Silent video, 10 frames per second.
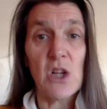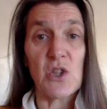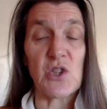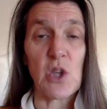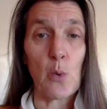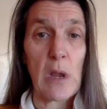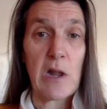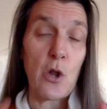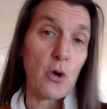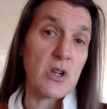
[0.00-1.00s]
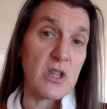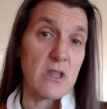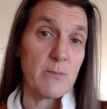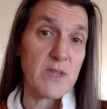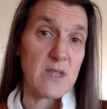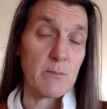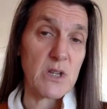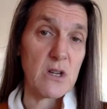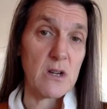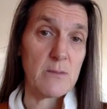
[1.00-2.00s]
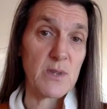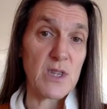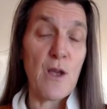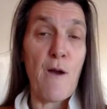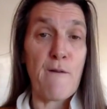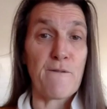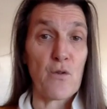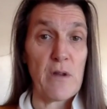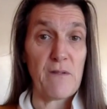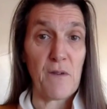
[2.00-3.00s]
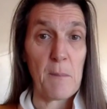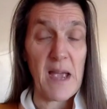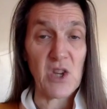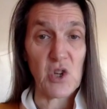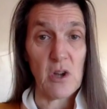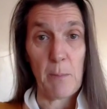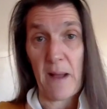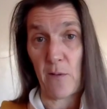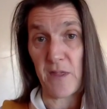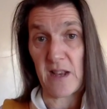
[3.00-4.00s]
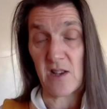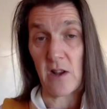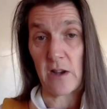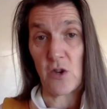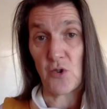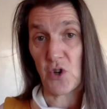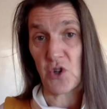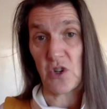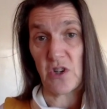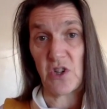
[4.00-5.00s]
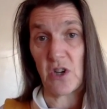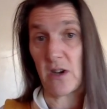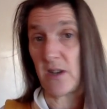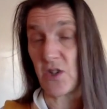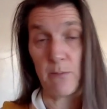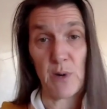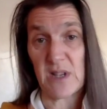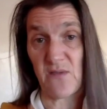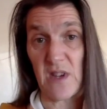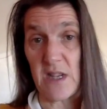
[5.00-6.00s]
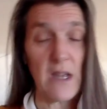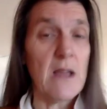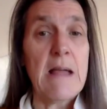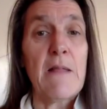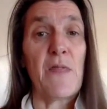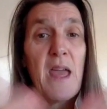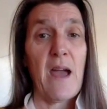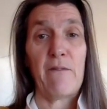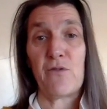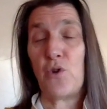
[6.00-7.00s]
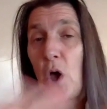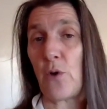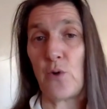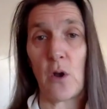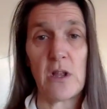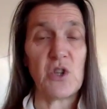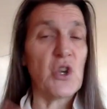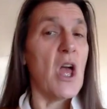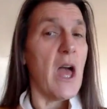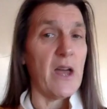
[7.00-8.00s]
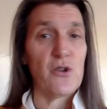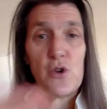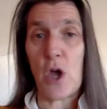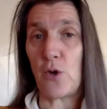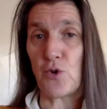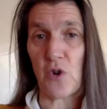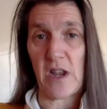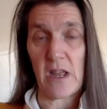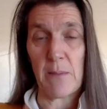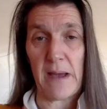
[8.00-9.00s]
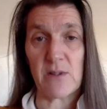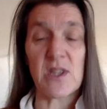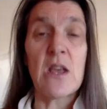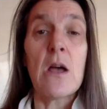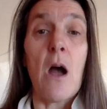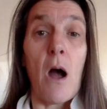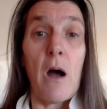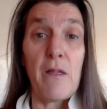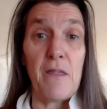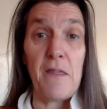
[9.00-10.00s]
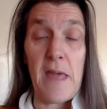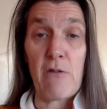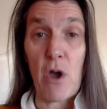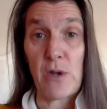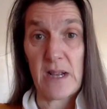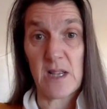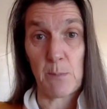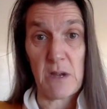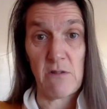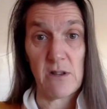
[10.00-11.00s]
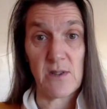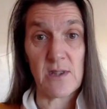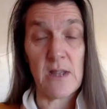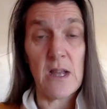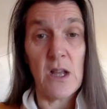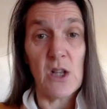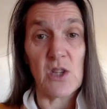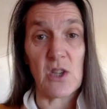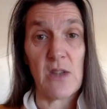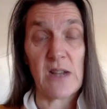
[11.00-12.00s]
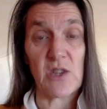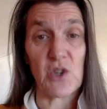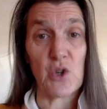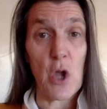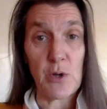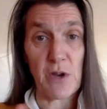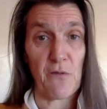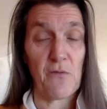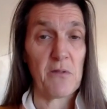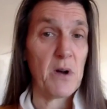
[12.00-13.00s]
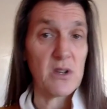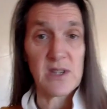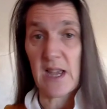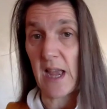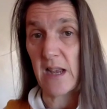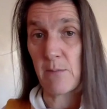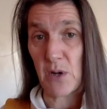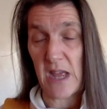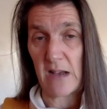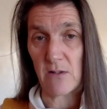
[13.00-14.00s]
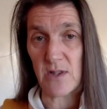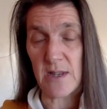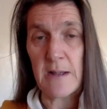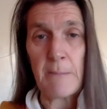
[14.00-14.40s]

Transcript: so we look to them sometimes for information about things like nutrition and diet, breastfeeding. They have no knowledge and no training about other than their own experience. So that's no different from asking anybody else,